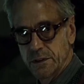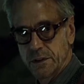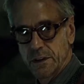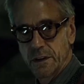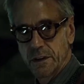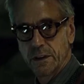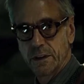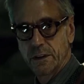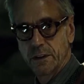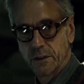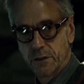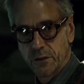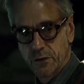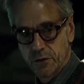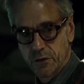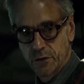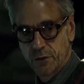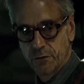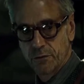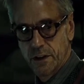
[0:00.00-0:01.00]
a son
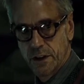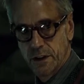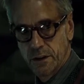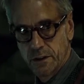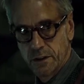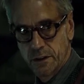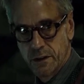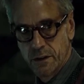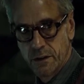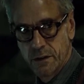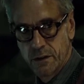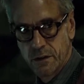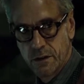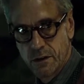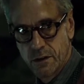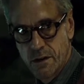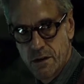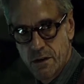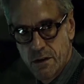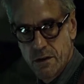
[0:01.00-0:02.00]
who's going to be a
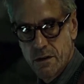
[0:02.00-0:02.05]
Robin,